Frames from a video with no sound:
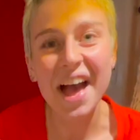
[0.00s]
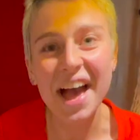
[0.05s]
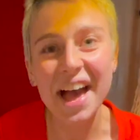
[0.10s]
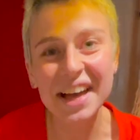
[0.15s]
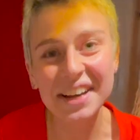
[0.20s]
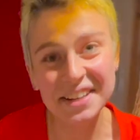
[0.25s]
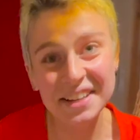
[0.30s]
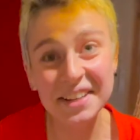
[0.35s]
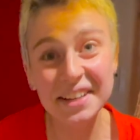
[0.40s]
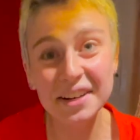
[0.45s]

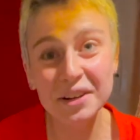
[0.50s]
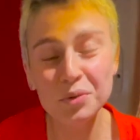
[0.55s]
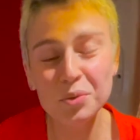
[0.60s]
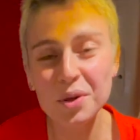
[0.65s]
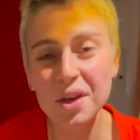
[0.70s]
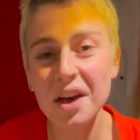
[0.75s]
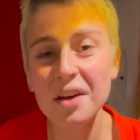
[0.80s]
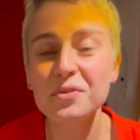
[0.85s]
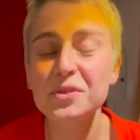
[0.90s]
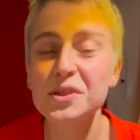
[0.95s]
And here
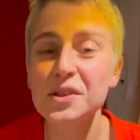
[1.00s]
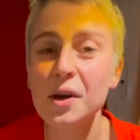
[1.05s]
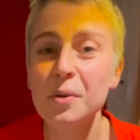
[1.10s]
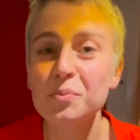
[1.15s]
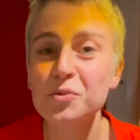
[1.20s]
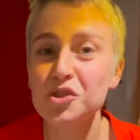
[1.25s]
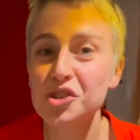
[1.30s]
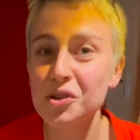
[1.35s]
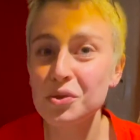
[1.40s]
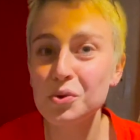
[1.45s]
we have
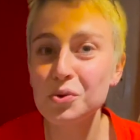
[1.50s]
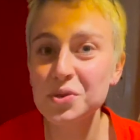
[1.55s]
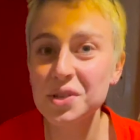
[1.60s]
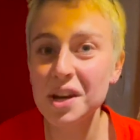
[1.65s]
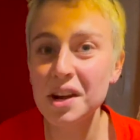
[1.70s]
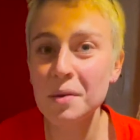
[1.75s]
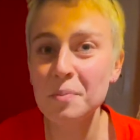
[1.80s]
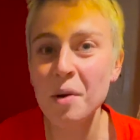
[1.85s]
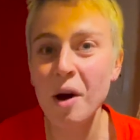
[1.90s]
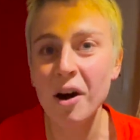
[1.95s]
some
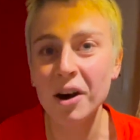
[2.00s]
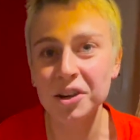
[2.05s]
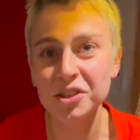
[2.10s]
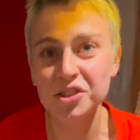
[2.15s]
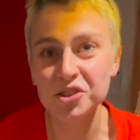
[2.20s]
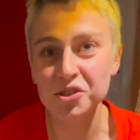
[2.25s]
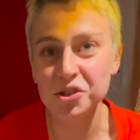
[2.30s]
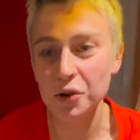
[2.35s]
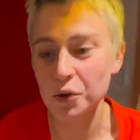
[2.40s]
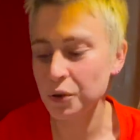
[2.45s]
Jerusalem
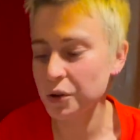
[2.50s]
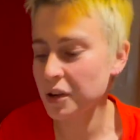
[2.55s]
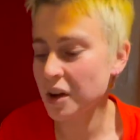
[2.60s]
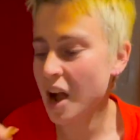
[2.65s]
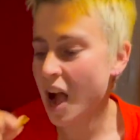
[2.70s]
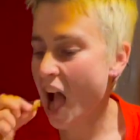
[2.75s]
artichoke.